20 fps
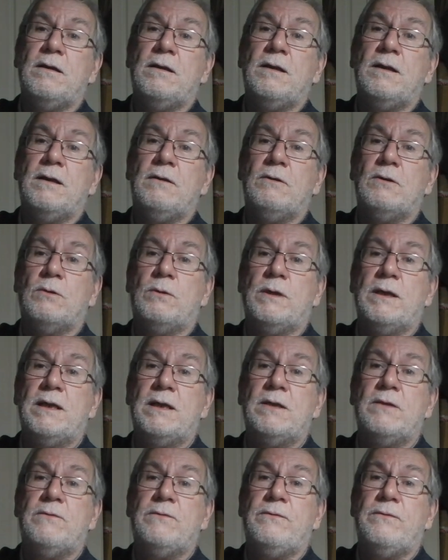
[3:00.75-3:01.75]
there's one of these
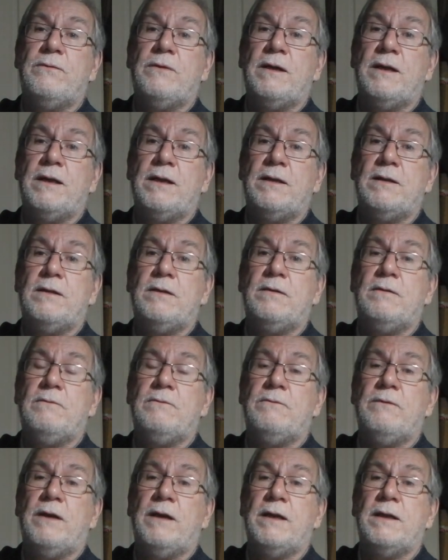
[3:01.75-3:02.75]

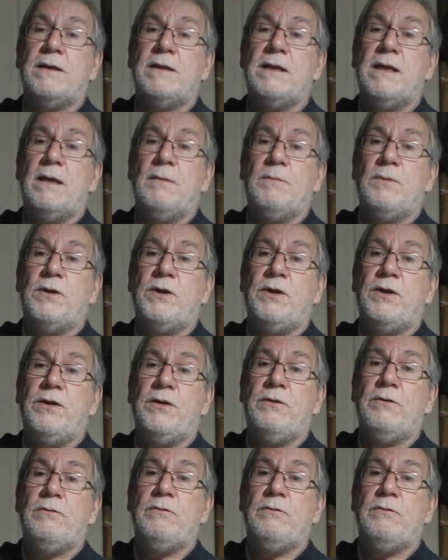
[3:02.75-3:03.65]
fake TMQ